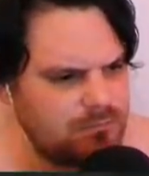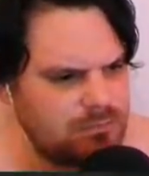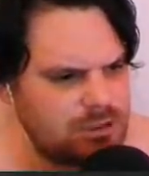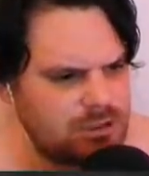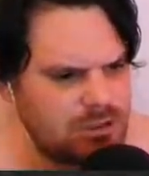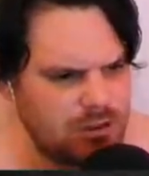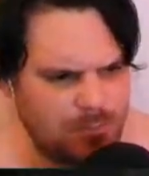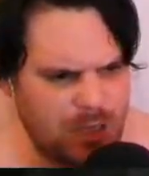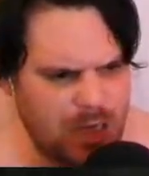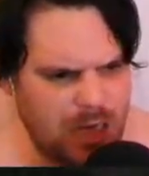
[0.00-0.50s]

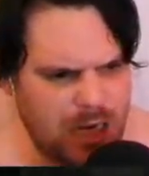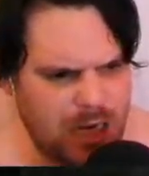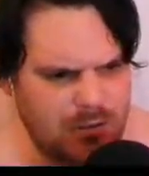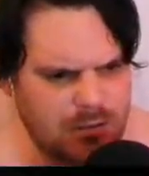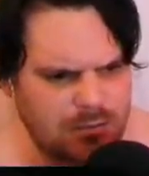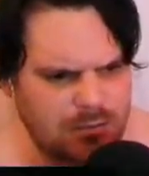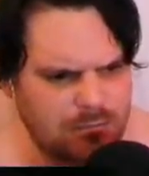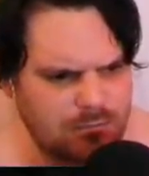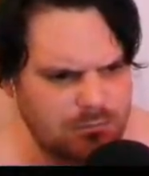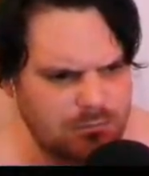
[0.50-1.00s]
Stop
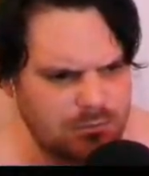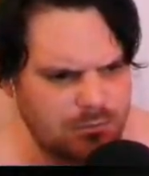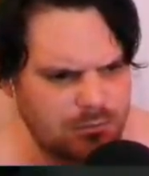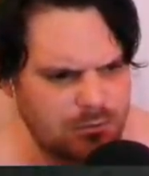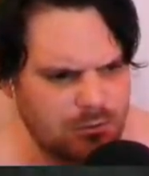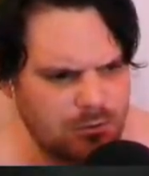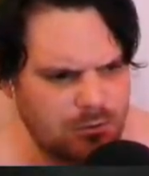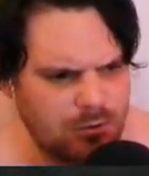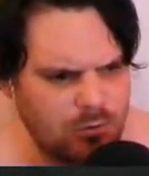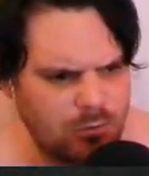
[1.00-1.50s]
it.
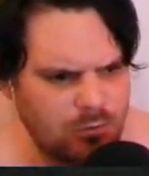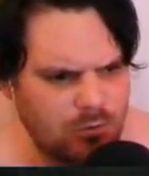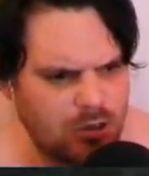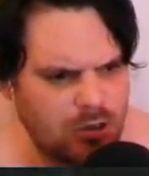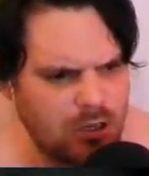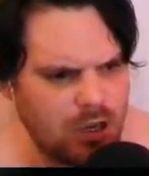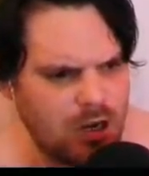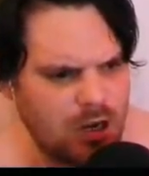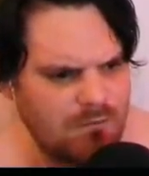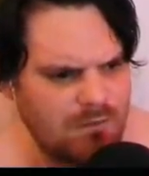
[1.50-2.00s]
Oh,
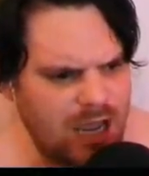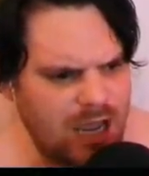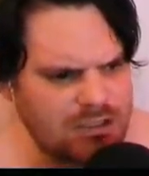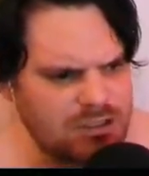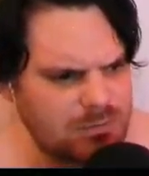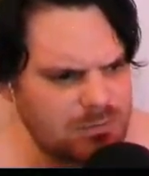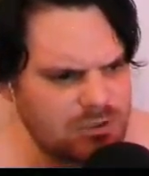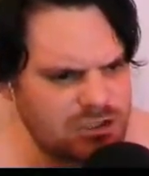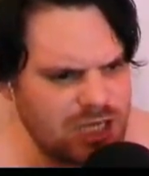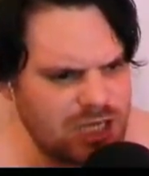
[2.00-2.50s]
I love
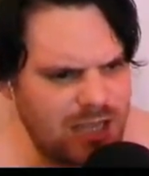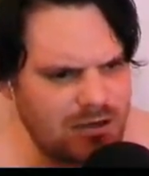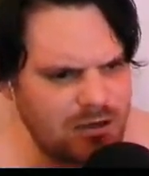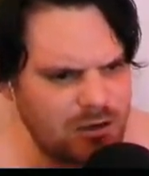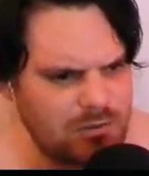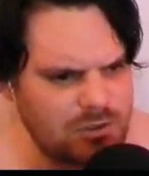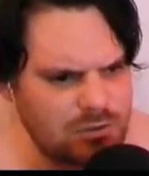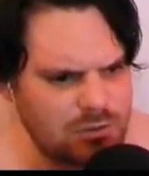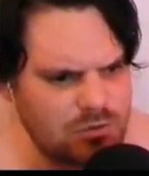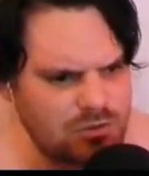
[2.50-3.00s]
Archie's shadow.
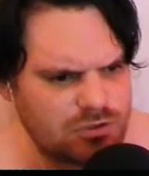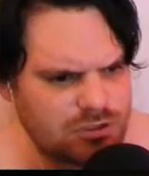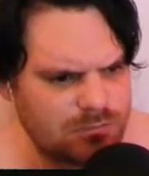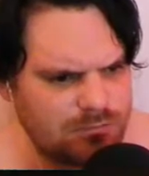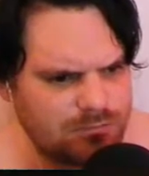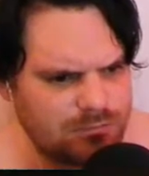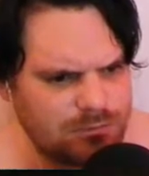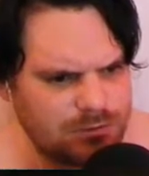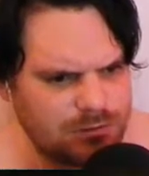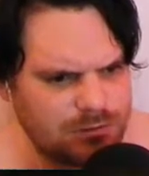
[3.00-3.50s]
It's awesome.
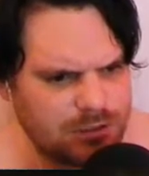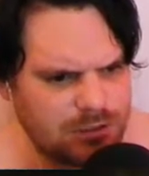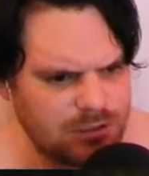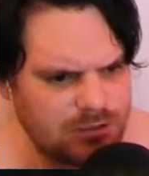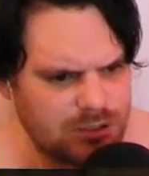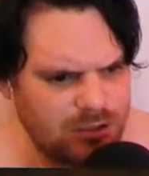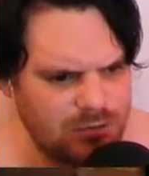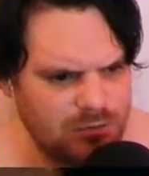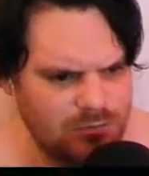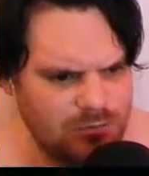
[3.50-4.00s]

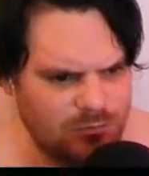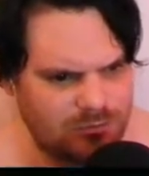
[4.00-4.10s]
It's like, oh,